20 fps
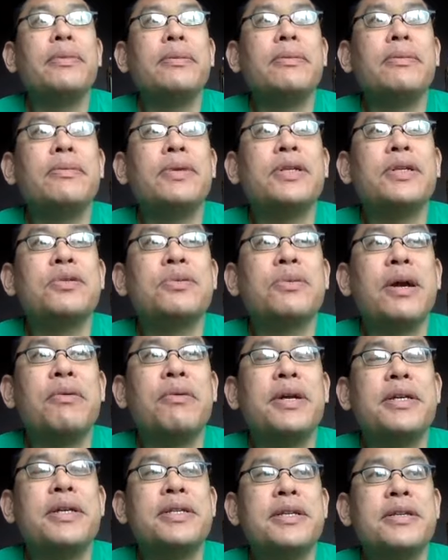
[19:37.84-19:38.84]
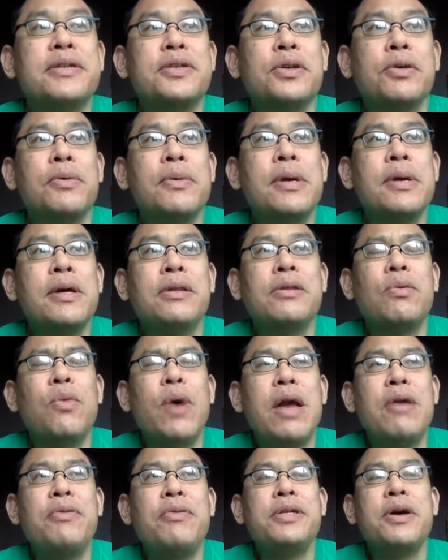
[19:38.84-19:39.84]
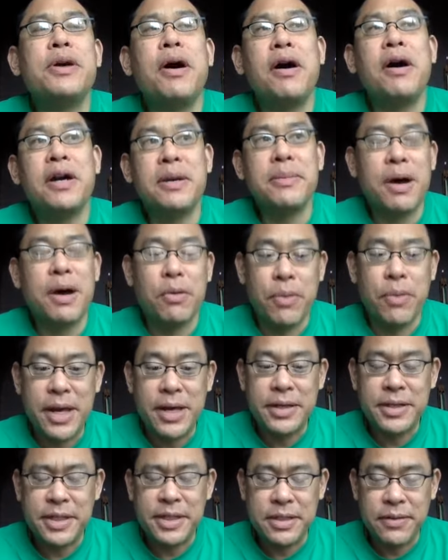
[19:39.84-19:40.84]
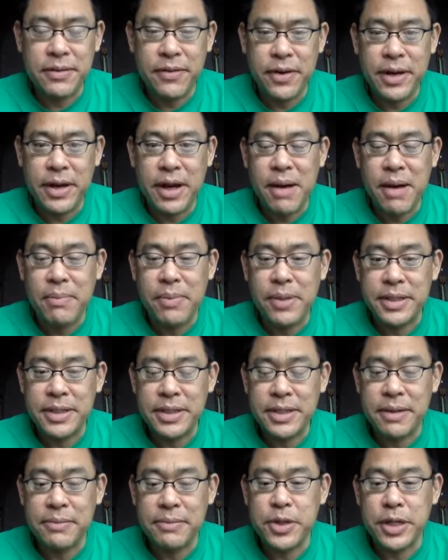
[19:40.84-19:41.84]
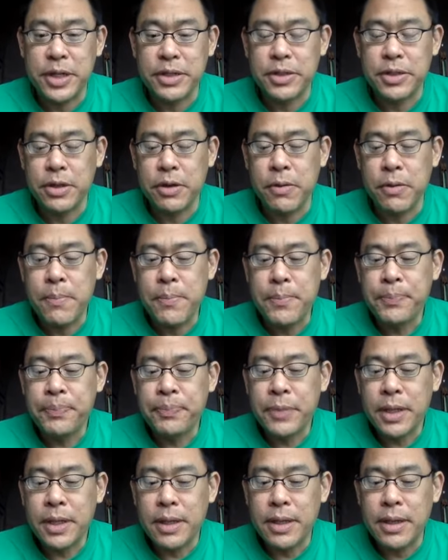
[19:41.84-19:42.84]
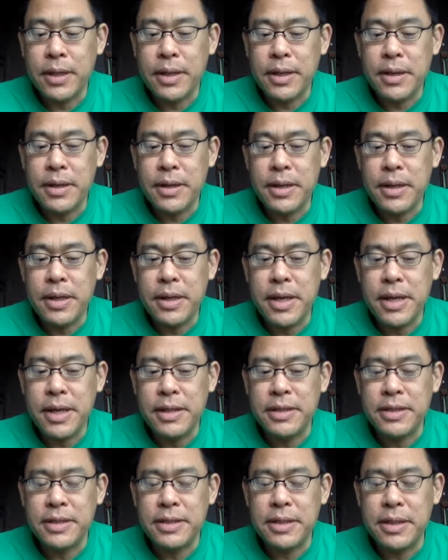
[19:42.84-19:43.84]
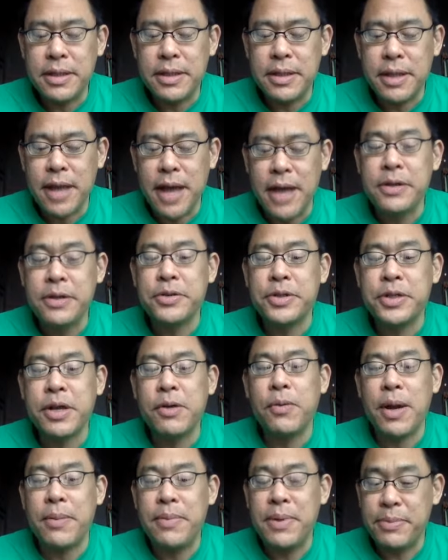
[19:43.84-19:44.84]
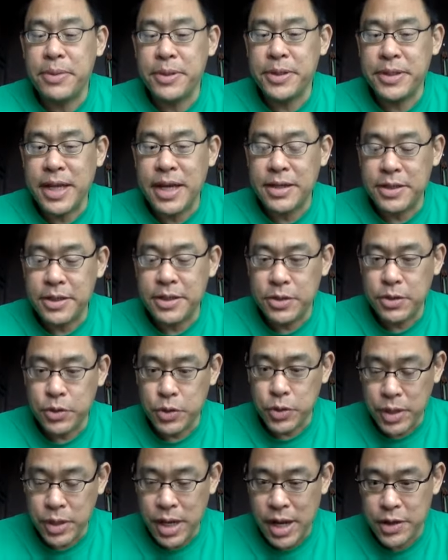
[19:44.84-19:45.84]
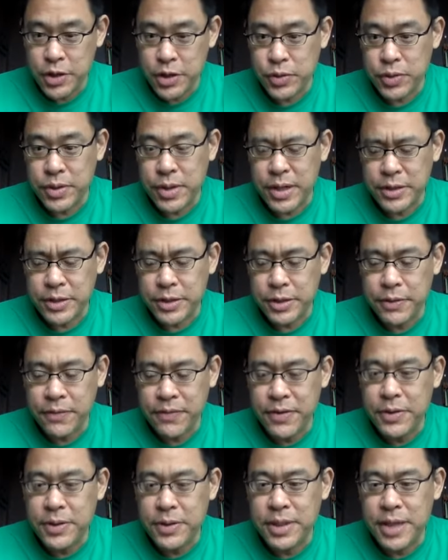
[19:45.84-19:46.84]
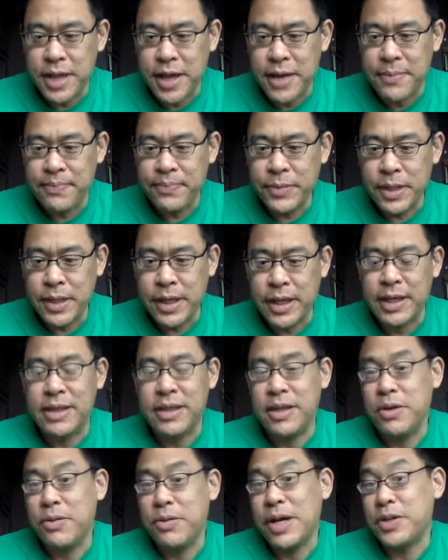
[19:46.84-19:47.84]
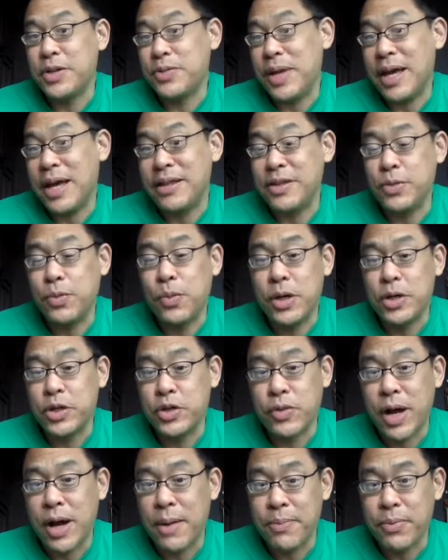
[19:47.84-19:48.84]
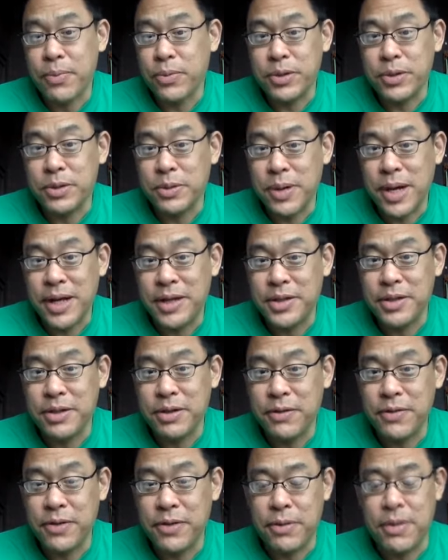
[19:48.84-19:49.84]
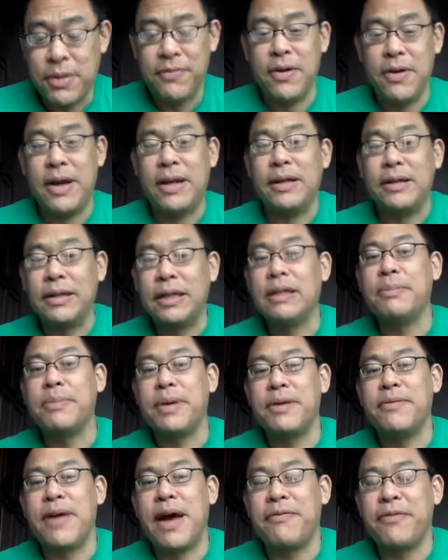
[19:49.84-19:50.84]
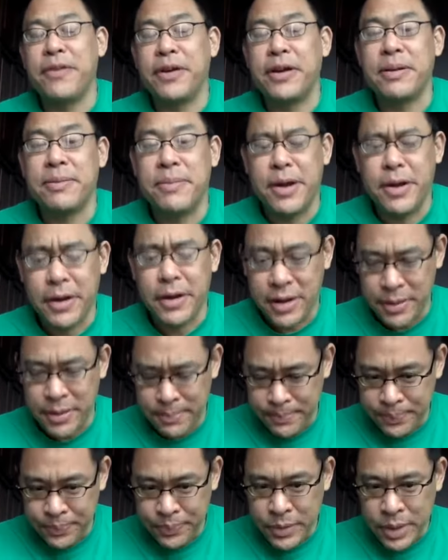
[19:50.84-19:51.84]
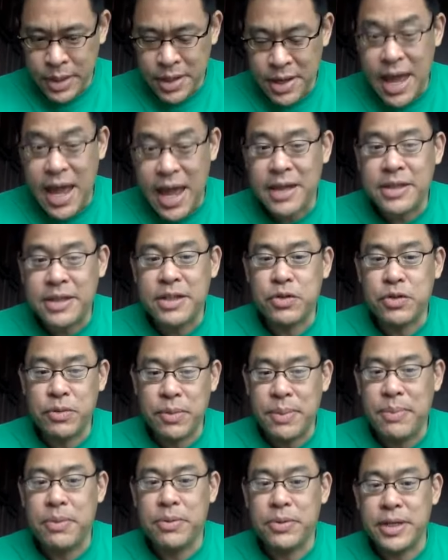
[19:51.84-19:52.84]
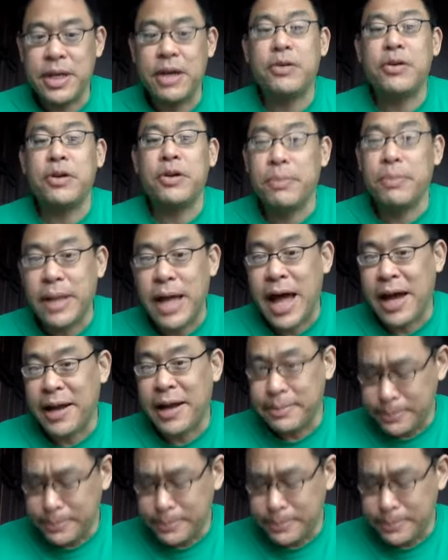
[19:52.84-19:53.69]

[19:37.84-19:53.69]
what's the right way to say this? So the way we talk about race, it's a very complex subject. So I understand why people say it's a social construct. So if you say, like in the US, we have this one drop rule, right? So if you had a little bit of African-American ancestry, people would say, oh, you're black,